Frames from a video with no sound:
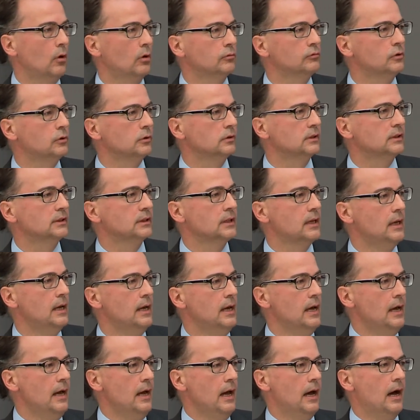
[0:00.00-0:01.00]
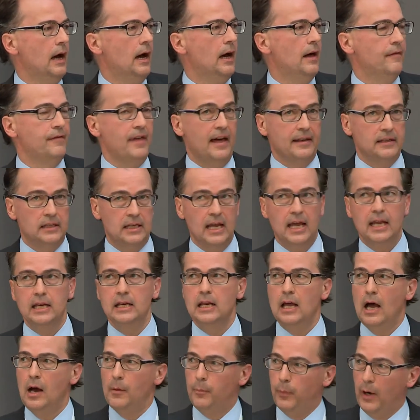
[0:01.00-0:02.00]
rules that
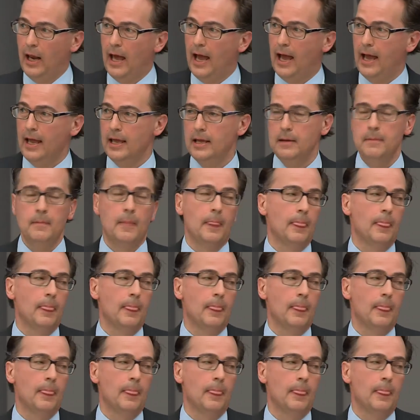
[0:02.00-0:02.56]
then apply